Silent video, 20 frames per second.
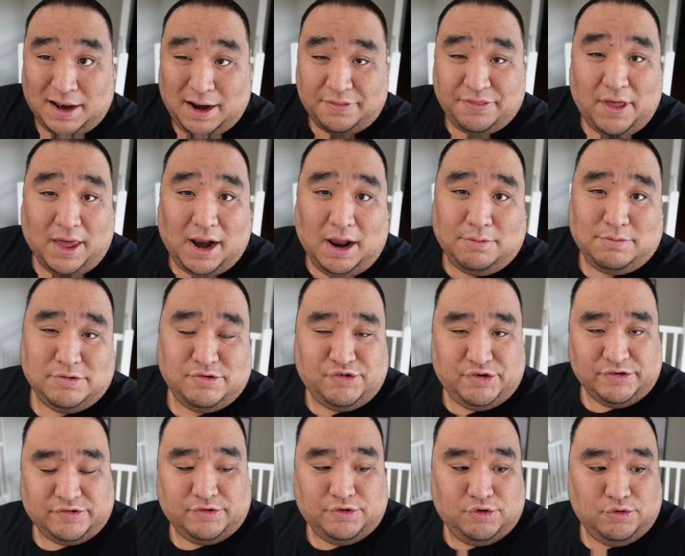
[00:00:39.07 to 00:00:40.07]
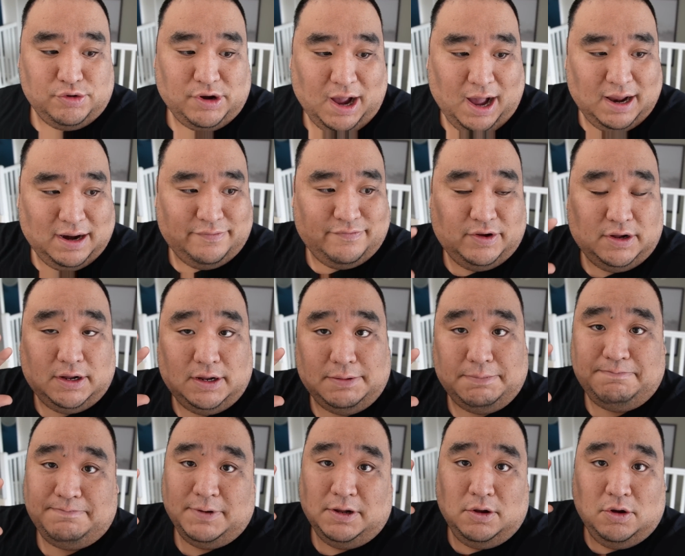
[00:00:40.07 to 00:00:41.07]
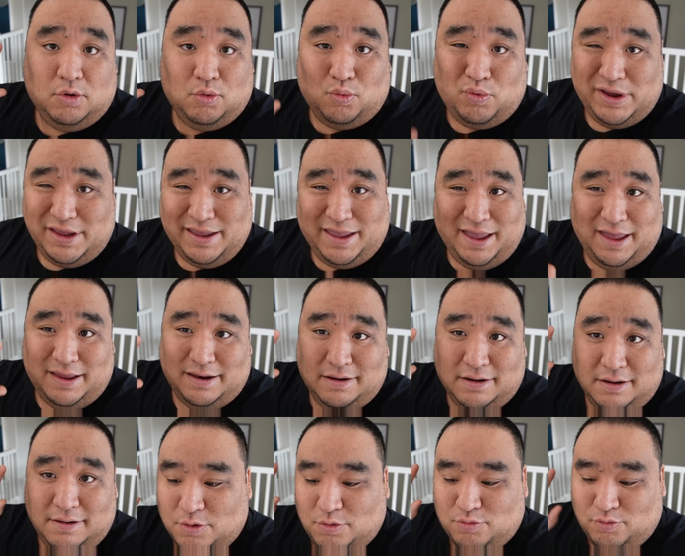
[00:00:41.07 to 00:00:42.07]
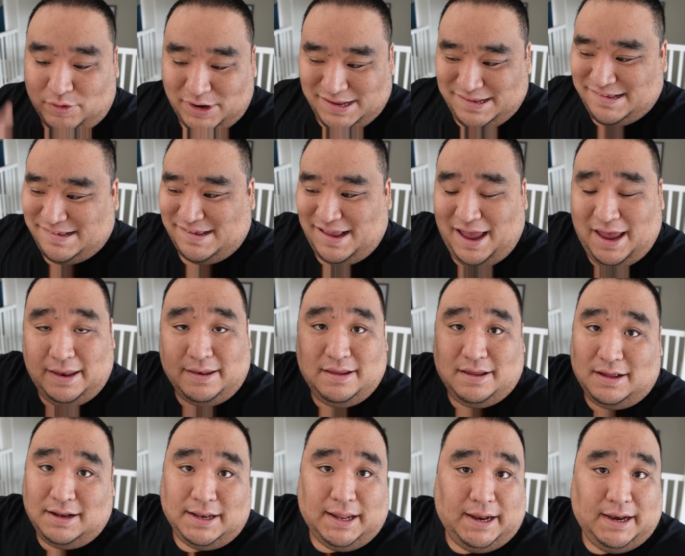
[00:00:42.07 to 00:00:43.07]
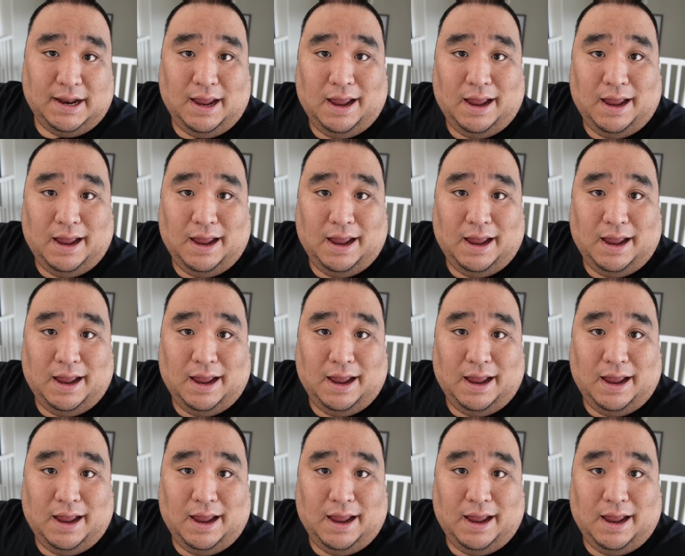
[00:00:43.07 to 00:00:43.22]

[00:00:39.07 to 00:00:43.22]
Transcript: And I thought I would just do kind of a weekend reset, clean